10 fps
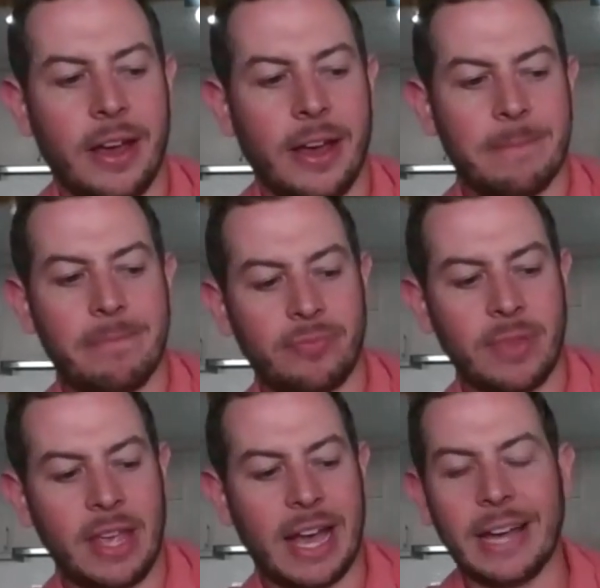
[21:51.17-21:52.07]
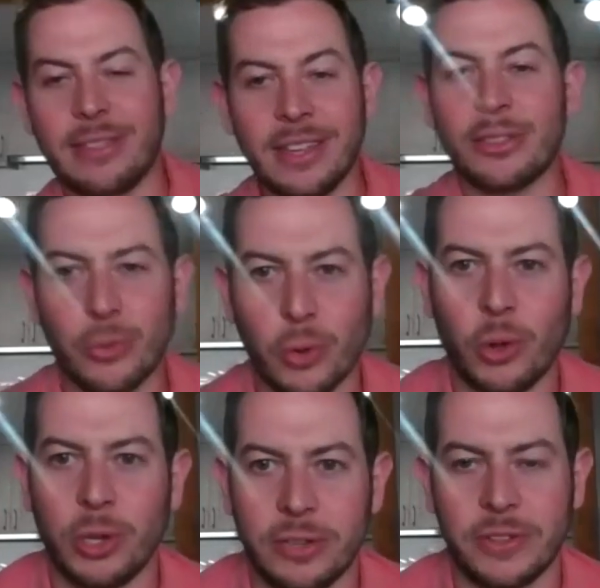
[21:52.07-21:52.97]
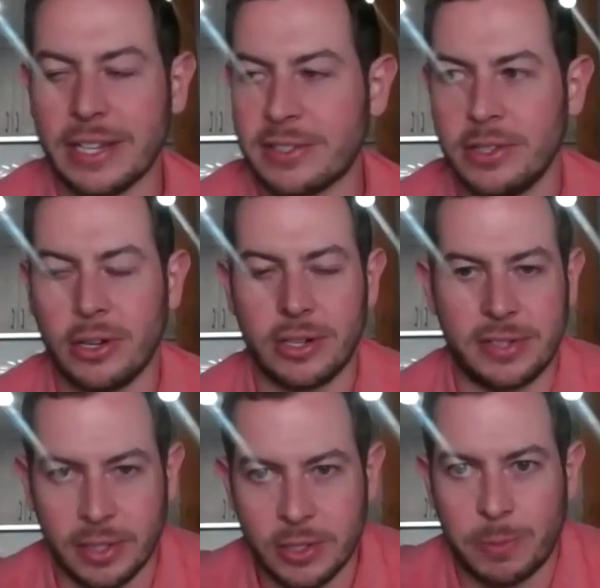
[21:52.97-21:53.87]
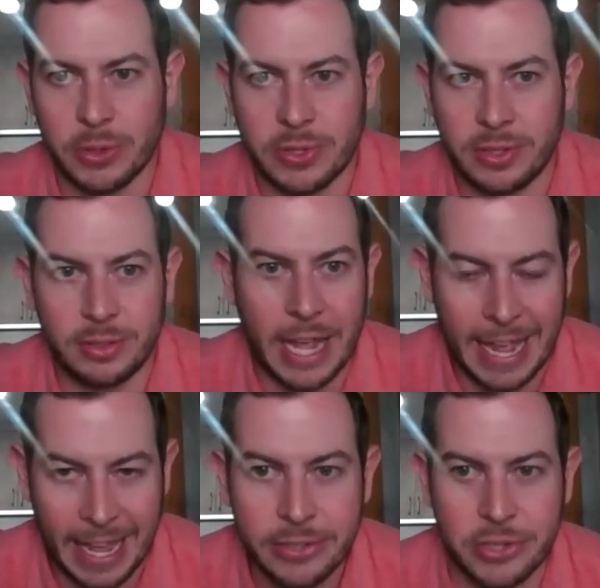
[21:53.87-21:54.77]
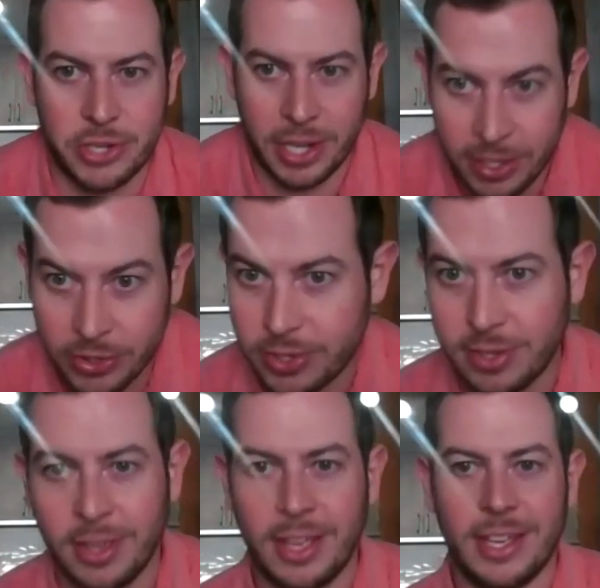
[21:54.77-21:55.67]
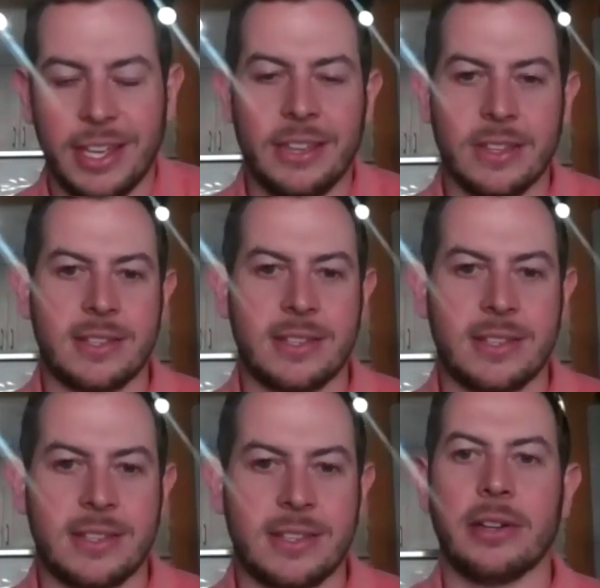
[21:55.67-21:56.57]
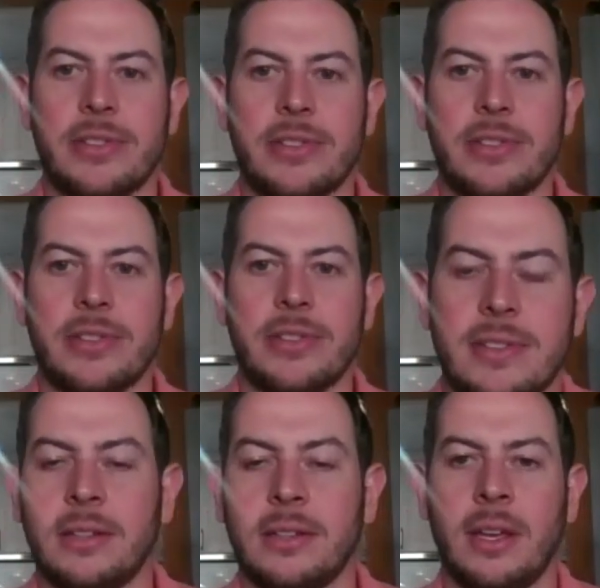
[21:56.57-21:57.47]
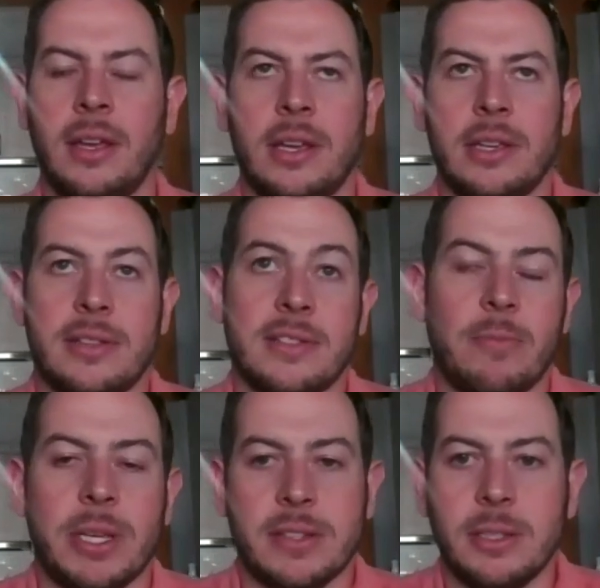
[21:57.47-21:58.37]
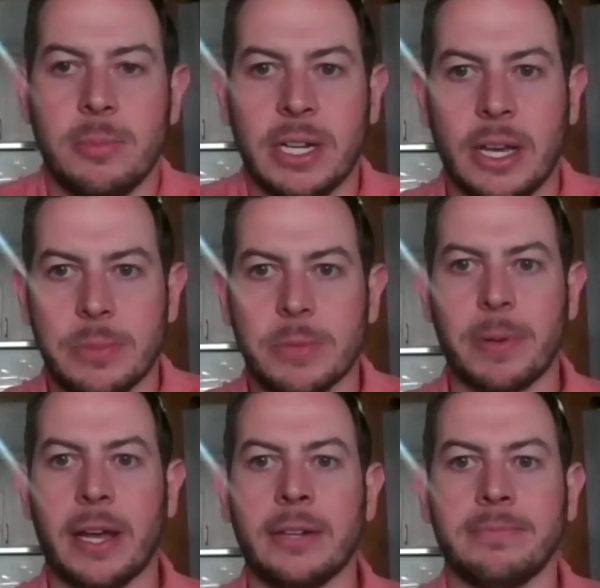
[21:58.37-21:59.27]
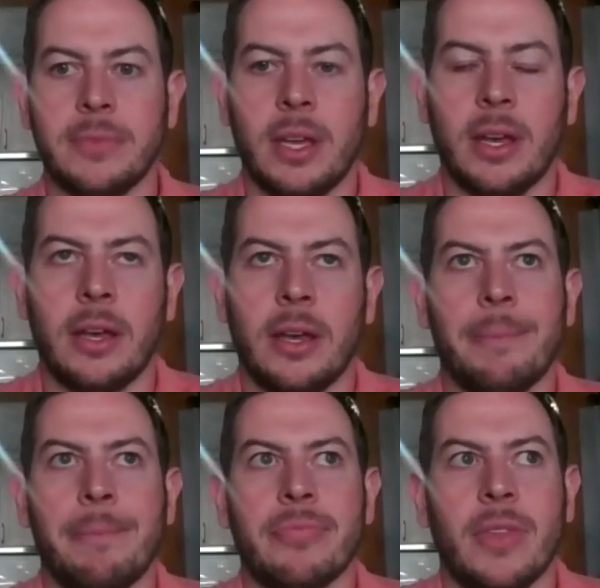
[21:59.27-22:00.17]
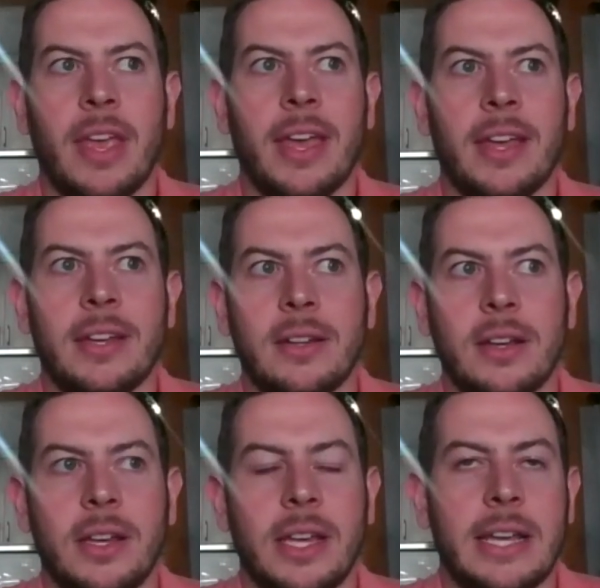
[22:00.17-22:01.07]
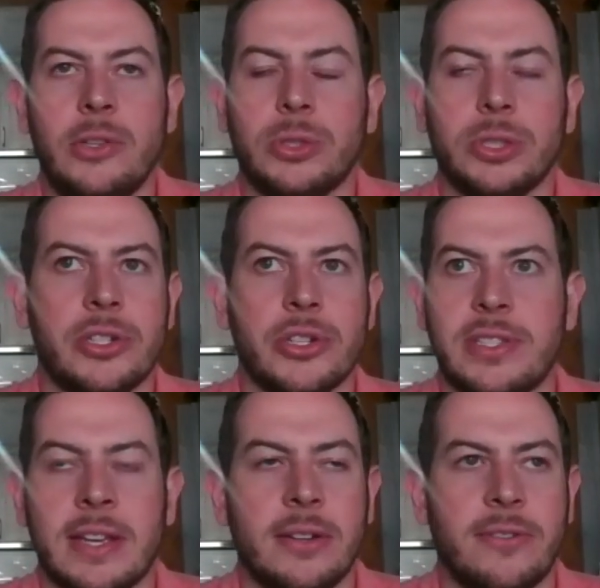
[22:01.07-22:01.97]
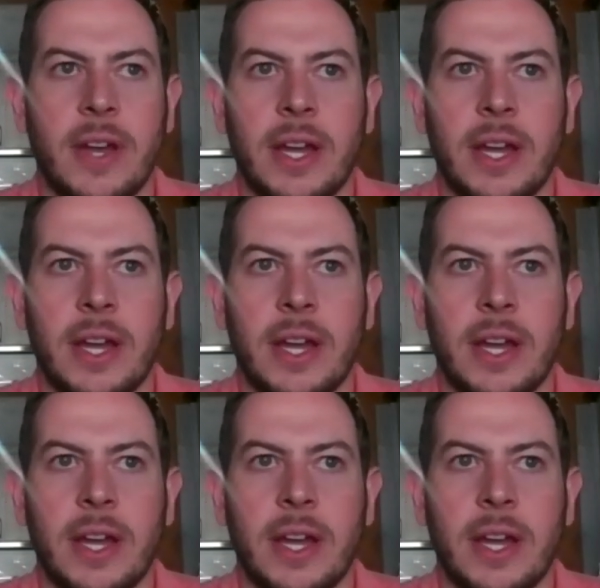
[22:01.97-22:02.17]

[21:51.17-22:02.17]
um, I think the role of an SDR and a salesperson has changed in the ten years since uh, since I've basically been at HubSpot. Um, and uh, and I usually just tend to